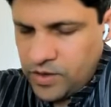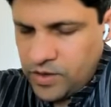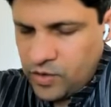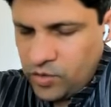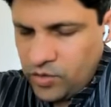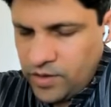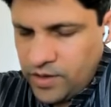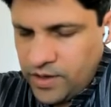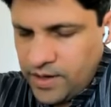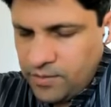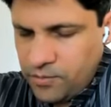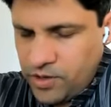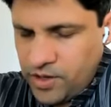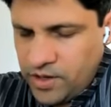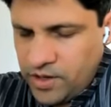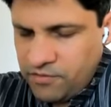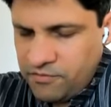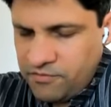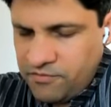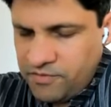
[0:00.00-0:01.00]
So I don't claim
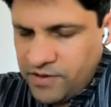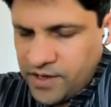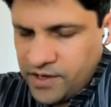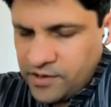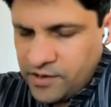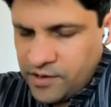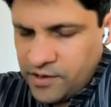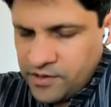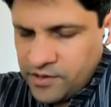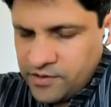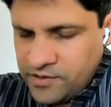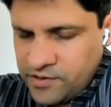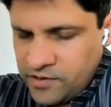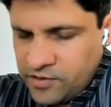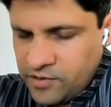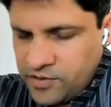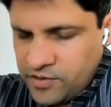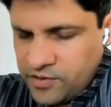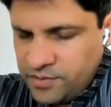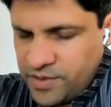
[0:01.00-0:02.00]
to have a final
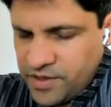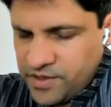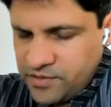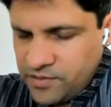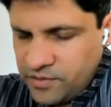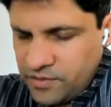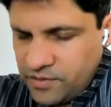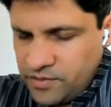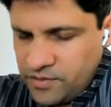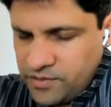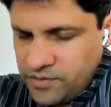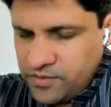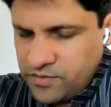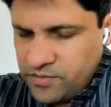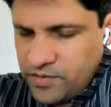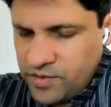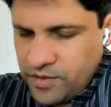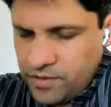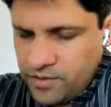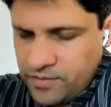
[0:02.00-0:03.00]
answer to this puzzle,
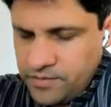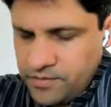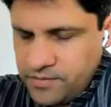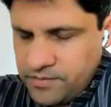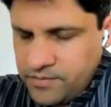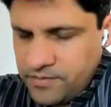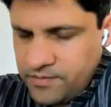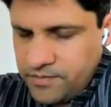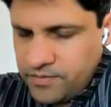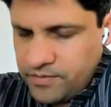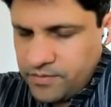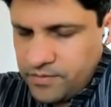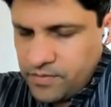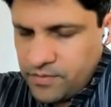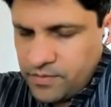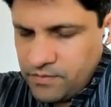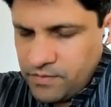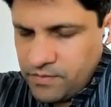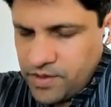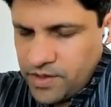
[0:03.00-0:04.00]
this riddle,
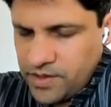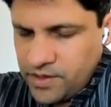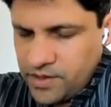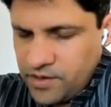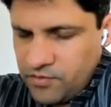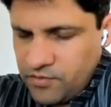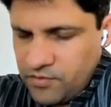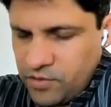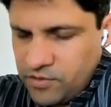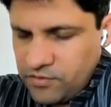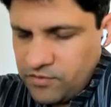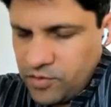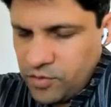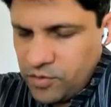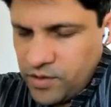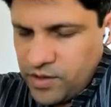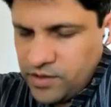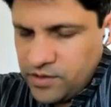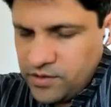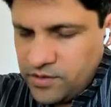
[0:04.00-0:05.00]
but I'll give you a
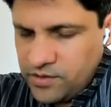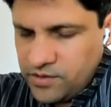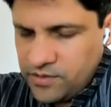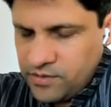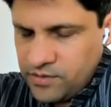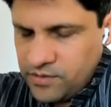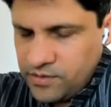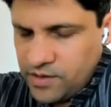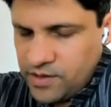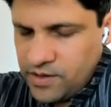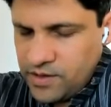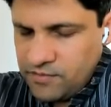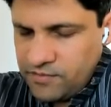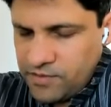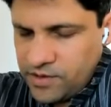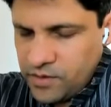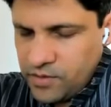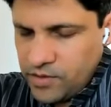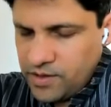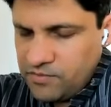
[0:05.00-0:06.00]
few hints that I
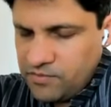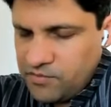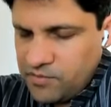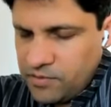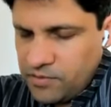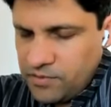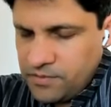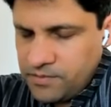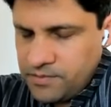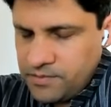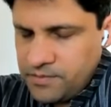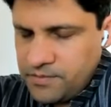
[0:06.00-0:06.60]
found helpful.